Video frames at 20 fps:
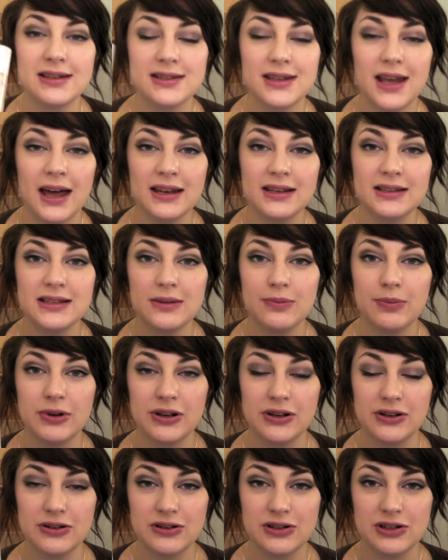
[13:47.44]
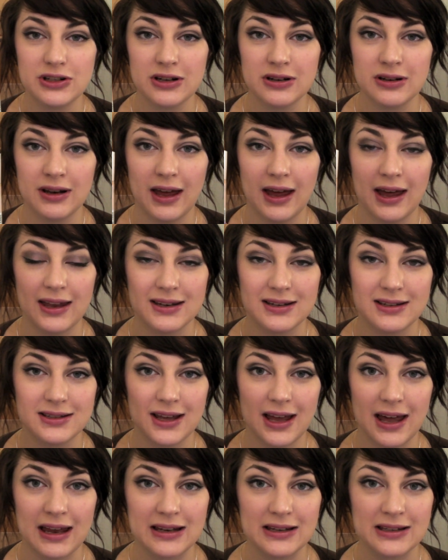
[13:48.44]
It's anti-pollution and
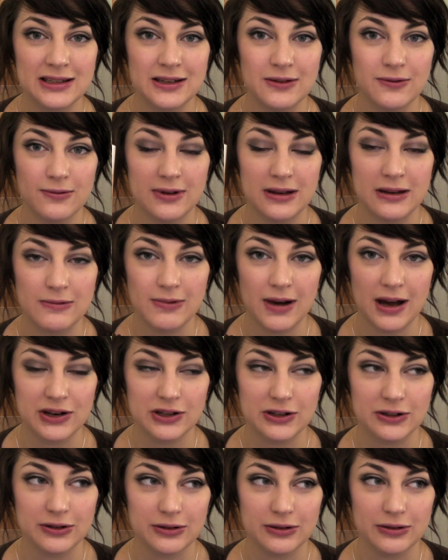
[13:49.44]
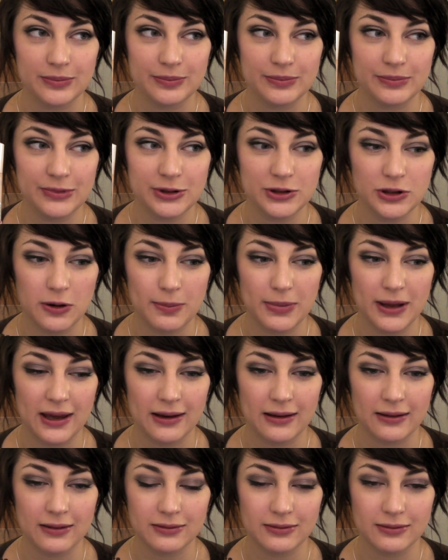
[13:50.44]
anti-free radical
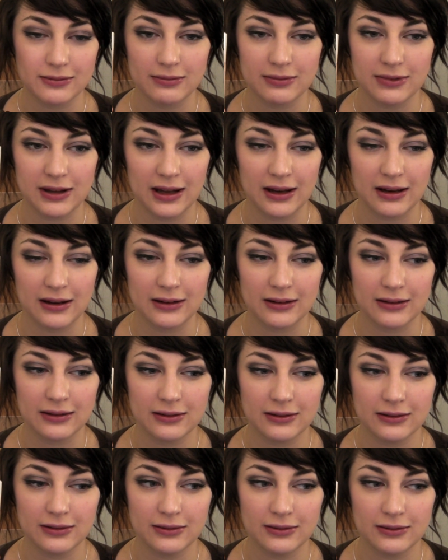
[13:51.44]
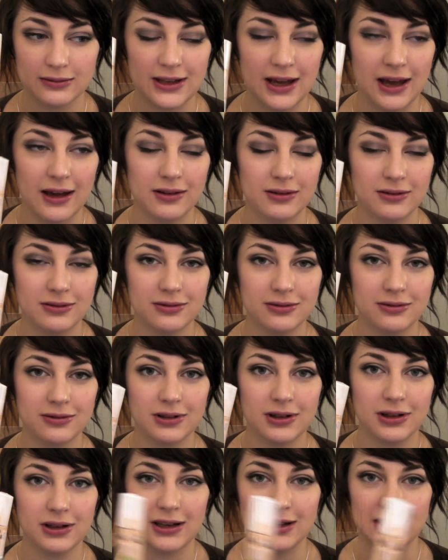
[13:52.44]
stopping thing. Yeah,
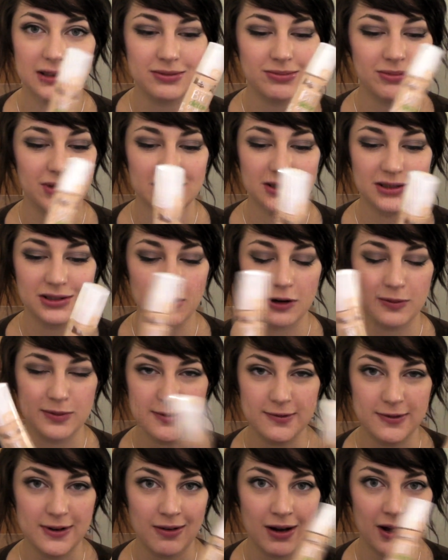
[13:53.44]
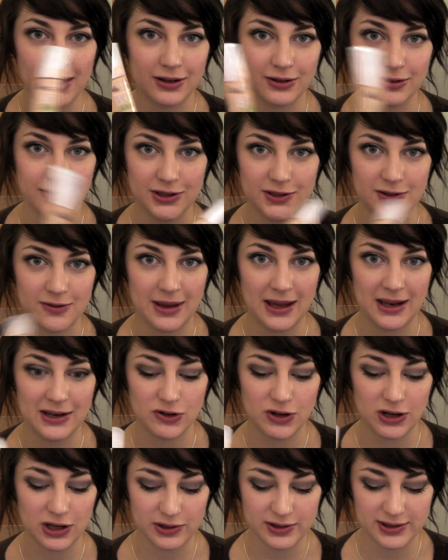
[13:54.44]
it stops free radicals from
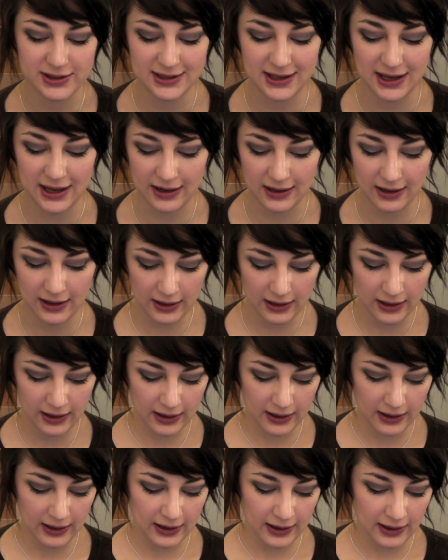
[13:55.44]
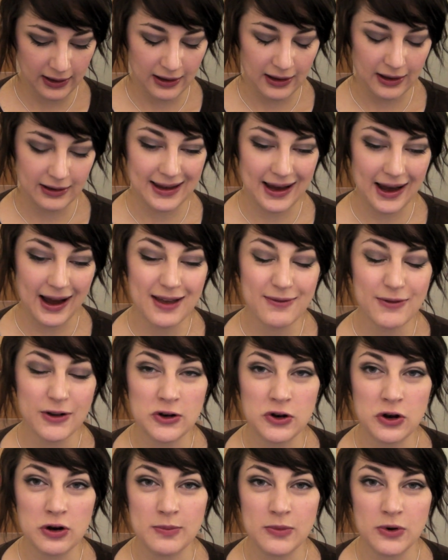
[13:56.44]
entering your skin. I have a
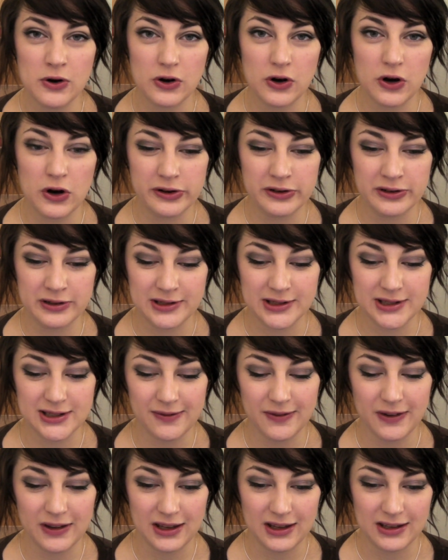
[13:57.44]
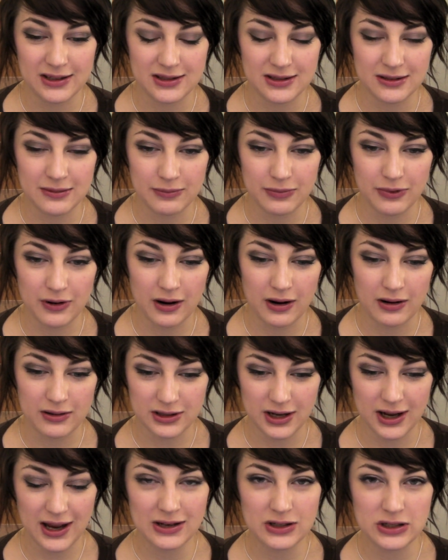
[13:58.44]
lot more cons for this than pros.
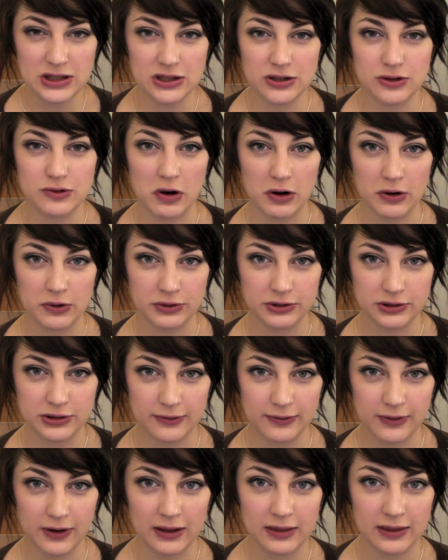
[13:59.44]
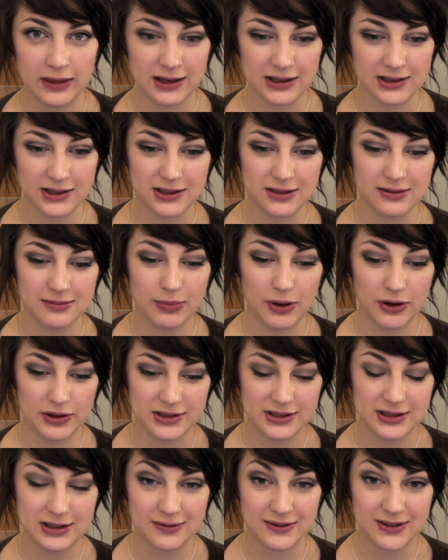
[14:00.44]
I actually struggled to find things
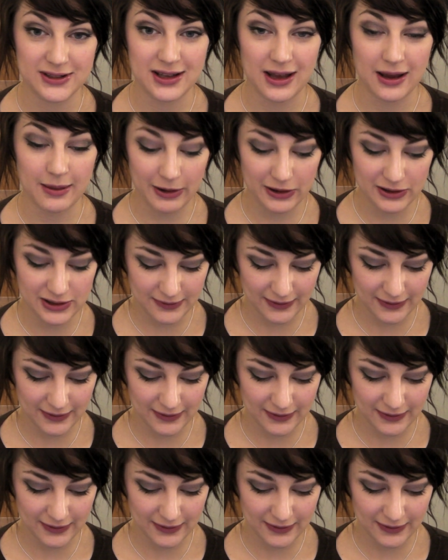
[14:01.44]
positive to say about this